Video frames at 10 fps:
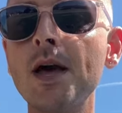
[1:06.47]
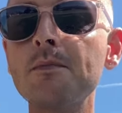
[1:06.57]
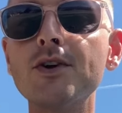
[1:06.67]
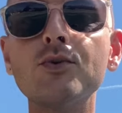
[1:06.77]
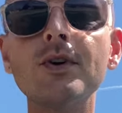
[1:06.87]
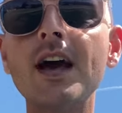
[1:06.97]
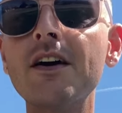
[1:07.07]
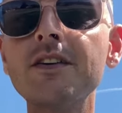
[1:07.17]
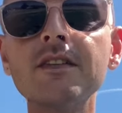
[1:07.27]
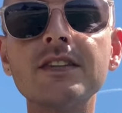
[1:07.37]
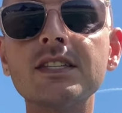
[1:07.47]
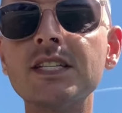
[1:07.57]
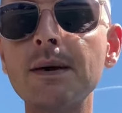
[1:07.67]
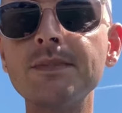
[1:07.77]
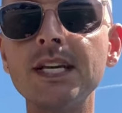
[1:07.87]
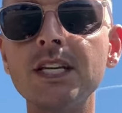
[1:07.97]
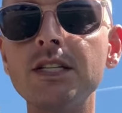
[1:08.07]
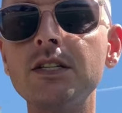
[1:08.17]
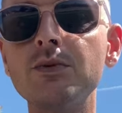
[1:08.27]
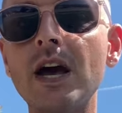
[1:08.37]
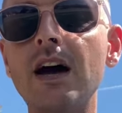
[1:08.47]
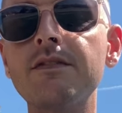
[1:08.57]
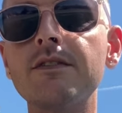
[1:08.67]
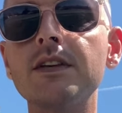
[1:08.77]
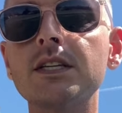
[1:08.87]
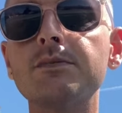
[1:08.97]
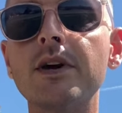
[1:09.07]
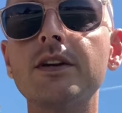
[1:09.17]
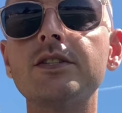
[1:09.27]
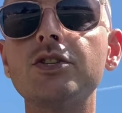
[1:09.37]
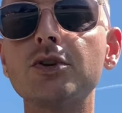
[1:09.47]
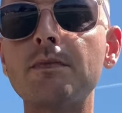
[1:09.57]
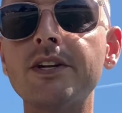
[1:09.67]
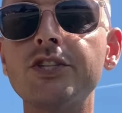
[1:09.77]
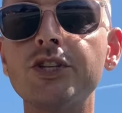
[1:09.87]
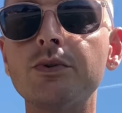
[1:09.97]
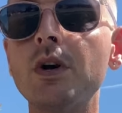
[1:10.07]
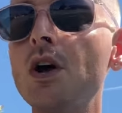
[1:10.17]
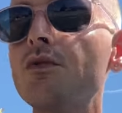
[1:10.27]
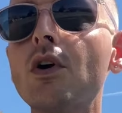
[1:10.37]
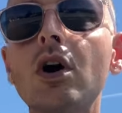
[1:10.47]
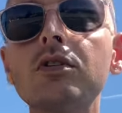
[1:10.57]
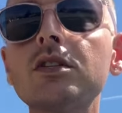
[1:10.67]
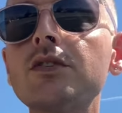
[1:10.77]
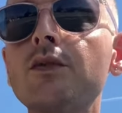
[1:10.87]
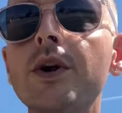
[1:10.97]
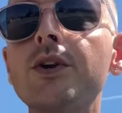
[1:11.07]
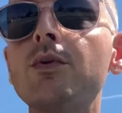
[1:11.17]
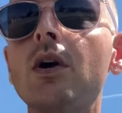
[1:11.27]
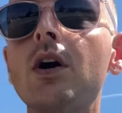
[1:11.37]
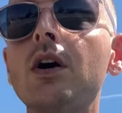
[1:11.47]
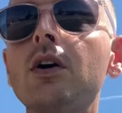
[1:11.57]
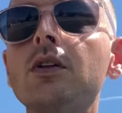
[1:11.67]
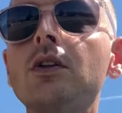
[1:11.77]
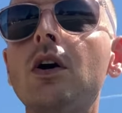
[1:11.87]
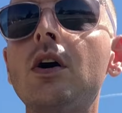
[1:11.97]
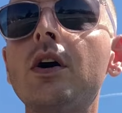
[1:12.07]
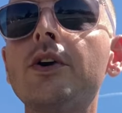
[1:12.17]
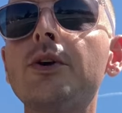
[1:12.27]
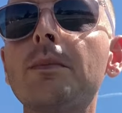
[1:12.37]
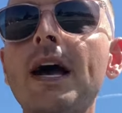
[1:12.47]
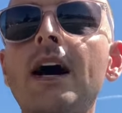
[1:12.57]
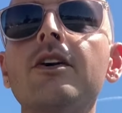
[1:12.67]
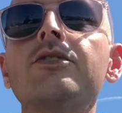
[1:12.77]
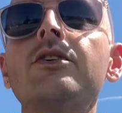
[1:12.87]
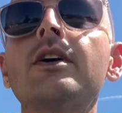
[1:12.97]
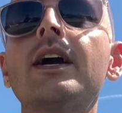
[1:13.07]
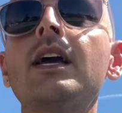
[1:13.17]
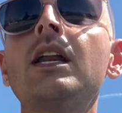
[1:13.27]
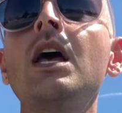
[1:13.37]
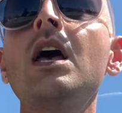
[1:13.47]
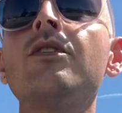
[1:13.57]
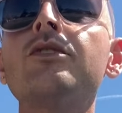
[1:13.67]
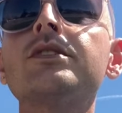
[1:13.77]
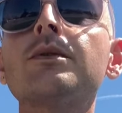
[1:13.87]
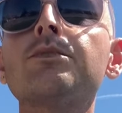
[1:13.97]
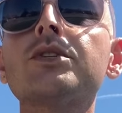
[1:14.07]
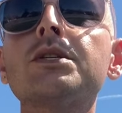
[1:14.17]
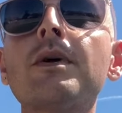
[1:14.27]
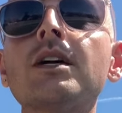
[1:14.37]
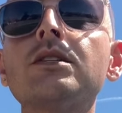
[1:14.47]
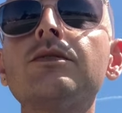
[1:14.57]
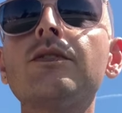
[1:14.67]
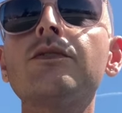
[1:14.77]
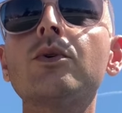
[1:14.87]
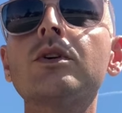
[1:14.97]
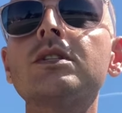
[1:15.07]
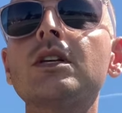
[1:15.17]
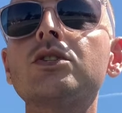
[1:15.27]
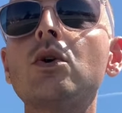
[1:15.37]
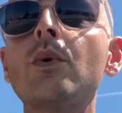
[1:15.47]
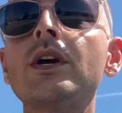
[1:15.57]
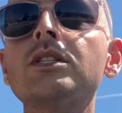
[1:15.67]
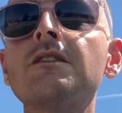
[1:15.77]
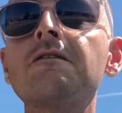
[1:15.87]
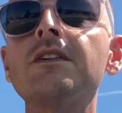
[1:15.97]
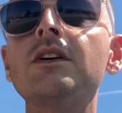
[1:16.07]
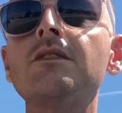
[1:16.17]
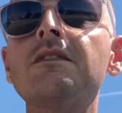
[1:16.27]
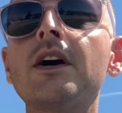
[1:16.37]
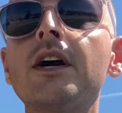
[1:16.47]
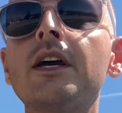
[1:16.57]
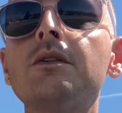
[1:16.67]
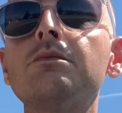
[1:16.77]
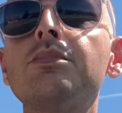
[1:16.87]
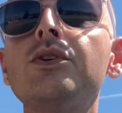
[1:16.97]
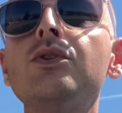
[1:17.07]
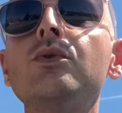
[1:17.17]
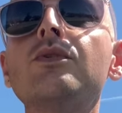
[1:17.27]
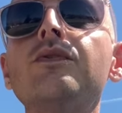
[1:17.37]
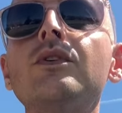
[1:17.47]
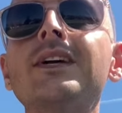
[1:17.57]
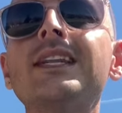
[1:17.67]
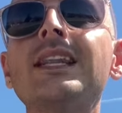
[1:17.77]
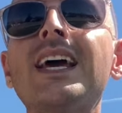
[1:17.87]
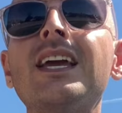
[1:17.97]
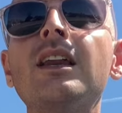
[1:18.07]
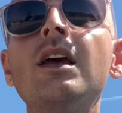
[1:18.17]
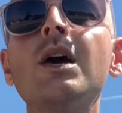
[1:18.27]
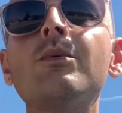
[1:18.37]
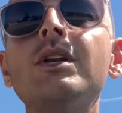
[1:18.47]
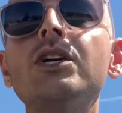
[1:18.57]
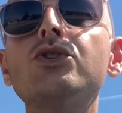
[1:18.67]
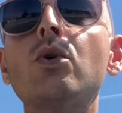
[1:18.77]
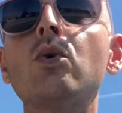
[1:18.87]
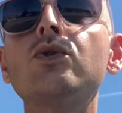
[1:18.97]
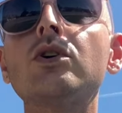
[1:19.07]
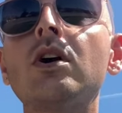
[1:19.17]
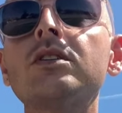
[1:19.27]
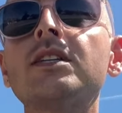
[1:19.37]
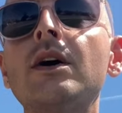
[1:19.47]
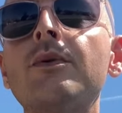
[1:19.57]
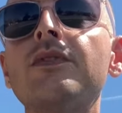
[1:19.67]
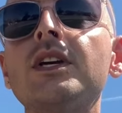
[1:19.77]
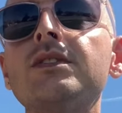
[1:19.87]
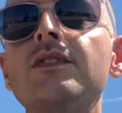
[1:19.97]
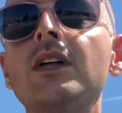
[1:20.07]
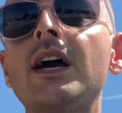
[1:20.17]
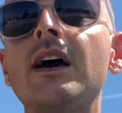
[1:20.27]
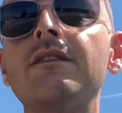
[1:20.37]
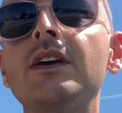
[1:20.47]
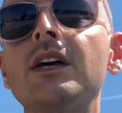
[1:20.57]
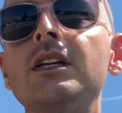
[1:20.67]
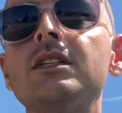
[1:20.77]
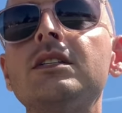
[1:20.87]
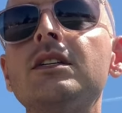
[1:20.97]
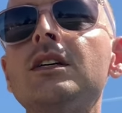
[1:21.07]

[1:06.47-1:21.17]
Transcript: but you haven't even stepped into half of the experiences you're meant to, regardless of where you are along your path, all right? There's a perspective of yours that's going to feel very beautiful and light, and we need you to hold on to that when things feel heavy and